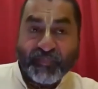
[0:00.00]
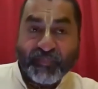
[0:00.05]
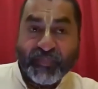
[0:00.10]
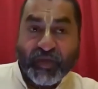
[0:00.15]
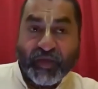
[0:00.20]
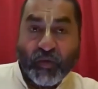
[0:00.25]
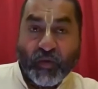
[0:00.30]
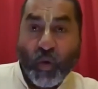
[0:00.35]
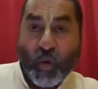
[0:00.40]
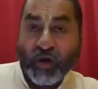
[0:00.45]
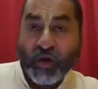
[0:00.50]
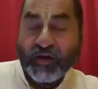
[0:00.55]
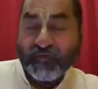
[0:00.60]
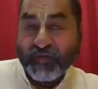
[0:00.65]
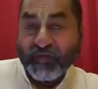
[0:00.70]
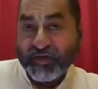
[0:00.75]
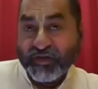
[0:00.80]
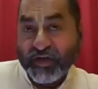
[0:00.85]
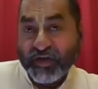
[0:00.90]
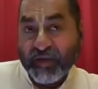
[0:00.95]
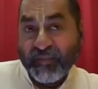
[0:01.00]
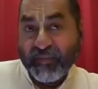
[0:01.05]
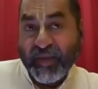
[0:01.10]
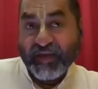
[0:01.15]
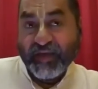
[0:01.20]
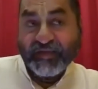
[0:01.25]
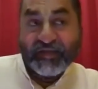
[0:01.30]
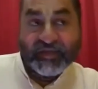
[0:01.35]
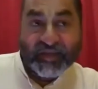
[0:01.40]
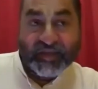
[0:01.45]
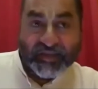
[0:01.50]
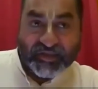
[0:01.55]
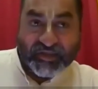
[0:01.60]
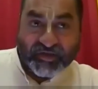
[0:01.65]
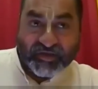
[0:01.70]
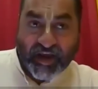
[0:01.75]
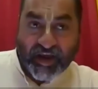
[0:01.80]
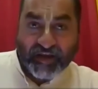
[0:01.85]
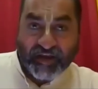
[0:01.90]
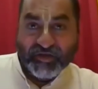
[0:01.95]
What if Krishna makes this
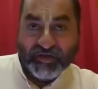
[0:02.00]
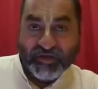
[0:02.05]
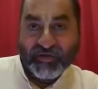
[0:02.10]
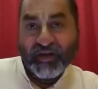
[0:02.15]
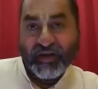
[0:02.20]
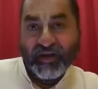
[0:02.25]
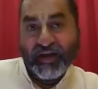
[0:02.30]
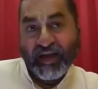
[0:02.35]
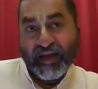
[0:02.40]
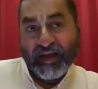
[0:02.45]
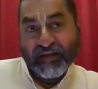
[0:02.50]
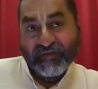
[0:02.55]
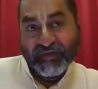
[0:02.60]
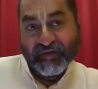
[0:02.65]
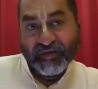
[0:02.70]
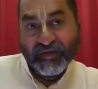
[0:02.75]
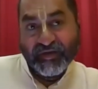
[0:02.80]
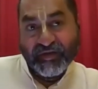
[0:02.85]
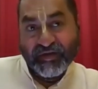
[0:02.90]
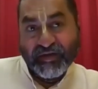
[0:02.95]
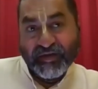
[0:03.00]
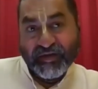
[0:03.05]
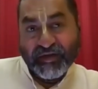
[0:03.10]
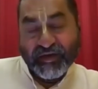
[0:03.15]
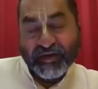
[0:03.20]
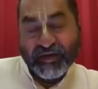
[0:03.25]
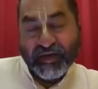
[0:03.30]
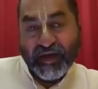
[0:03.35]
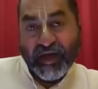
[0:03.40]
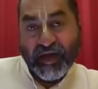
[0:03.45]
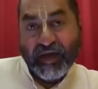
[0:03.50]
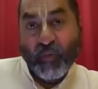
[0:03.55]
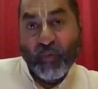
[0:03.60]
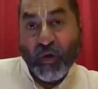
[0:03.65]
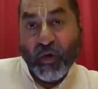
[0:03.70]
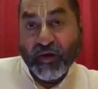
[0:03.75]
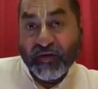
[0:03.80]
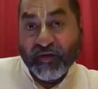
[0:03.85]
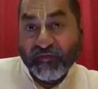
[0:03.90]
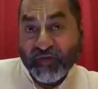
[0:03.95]
change to our lives? And
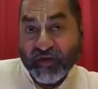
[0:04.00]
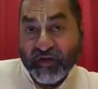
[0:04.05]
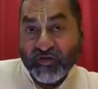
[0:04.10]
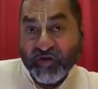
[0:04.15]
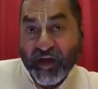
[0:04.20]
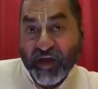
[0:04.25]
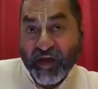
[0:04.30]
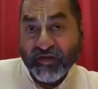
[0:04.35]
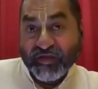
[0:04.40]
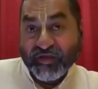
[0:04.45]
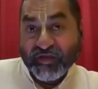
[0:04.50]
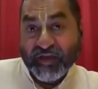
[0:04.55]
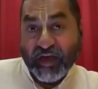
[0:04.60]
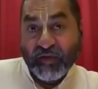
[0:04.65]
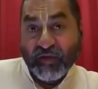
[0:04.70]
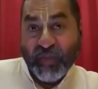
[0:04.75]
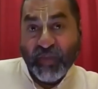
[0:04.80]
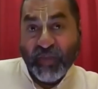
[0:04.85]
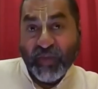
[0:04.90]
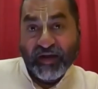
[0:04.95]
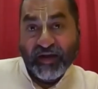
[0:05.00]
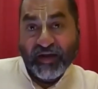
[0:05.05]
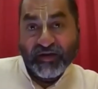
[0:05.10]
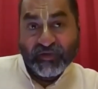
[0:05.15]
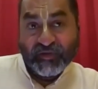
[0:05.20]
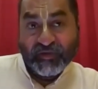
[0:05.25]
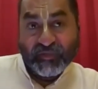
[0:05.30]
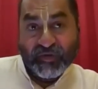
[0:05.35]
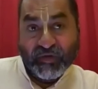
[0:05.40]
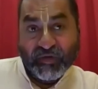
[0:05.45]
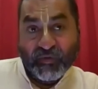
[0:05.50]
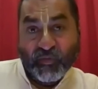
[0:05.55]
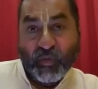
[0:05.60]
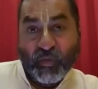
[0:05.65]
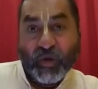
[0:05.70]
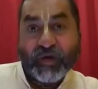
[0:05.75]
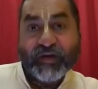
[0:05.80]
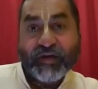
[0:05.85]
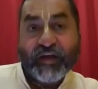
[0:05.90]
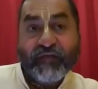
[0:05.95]
what if the change is unpalatable?
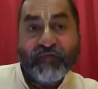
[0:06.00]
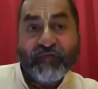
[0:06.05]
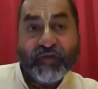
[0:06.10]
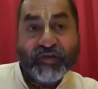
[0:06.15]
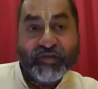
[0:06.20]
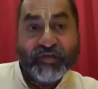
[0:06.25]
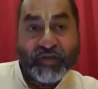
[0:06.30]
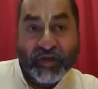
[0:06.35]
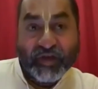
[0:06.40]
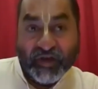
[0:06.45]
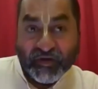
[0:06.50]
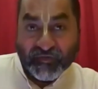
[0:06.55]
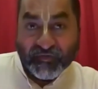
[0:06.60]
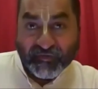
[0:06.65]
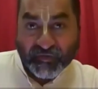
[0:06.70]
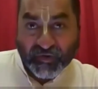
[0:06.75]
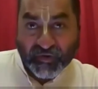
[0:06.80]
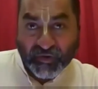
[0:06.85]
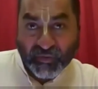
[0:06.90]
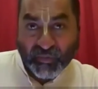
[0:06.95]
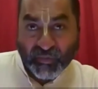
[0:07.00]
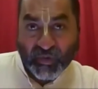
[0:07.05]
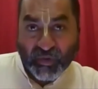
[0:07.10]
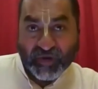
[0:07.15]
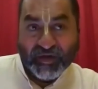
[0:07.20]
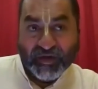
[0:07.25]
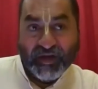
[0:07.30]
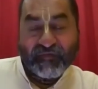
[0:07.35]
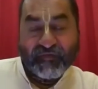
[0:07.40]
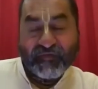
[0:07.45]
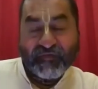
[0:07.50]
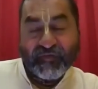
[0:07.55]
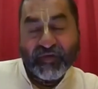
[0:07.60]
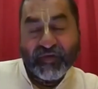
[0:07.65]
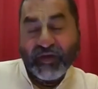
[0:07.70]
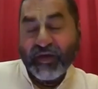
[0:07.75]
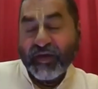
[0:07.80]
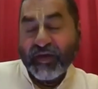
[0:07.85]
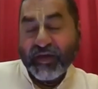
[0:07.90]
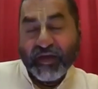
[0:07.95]
What if it's hurtful? What if,
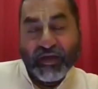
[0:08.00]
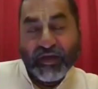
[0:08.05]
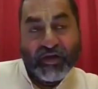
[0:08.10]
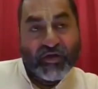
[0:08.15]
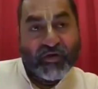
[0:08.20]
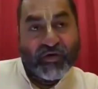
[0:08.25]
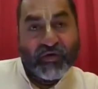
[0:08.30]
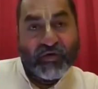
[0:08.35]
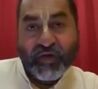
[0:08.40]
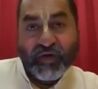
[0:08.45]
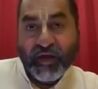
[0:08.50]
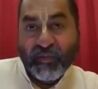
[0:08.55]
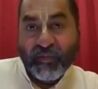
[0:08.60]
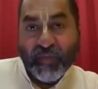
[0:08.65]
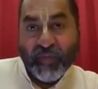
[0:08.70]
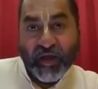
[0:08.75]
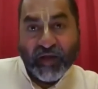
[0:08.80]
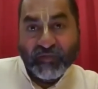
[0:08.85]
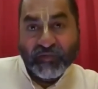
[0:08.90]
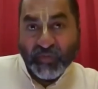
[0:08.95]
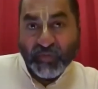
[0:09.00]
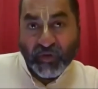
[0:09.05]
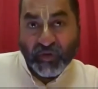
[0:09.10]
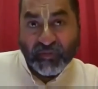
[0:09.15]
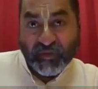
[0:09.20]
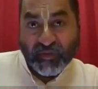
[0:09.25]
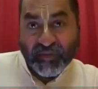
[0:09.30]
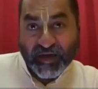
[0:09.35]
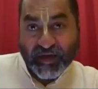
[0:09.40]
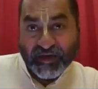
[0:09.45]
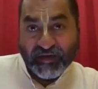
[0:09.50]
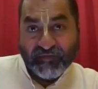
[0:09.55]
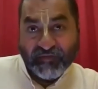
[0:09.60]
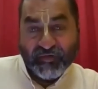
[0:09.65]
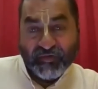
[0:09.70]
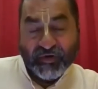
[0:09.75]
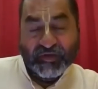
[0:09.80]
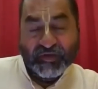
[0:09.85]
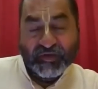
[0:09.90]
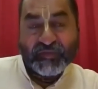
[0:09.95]
it becomes problematic
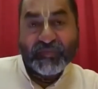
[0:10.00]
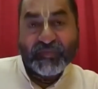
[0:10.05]
for us?